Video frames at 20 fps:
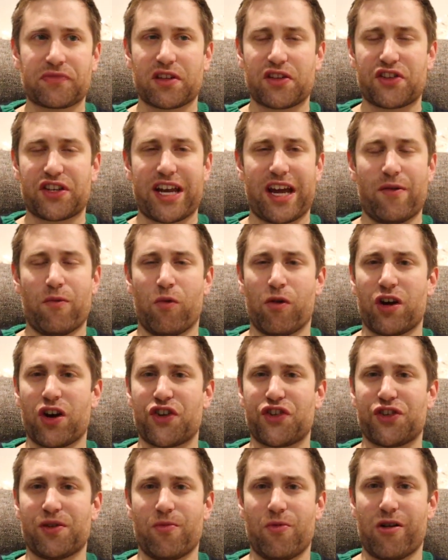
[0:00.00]
It's getting
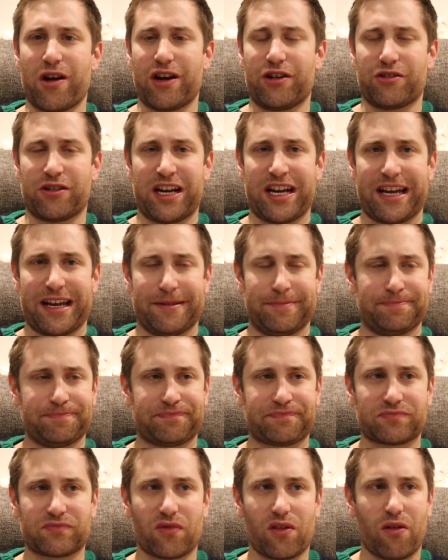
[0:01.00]
worse the more I drink it.
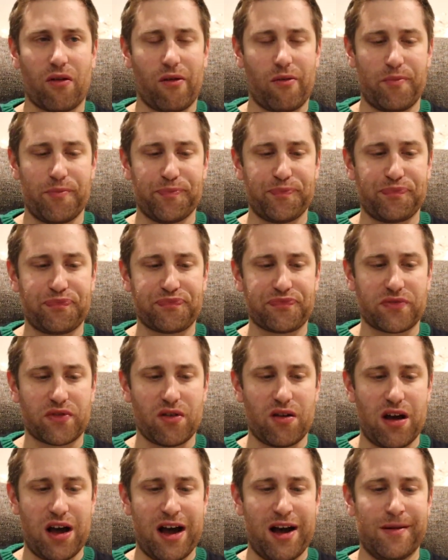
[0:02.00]

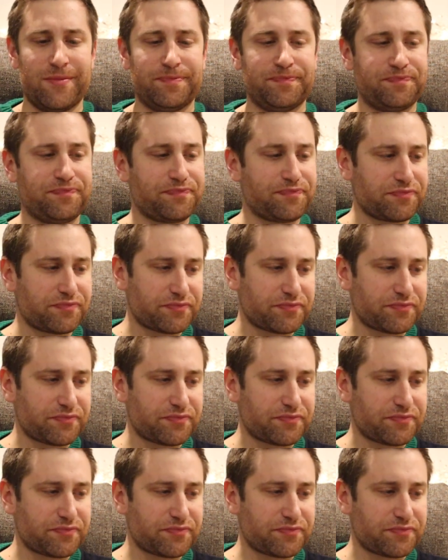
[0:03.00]
Um.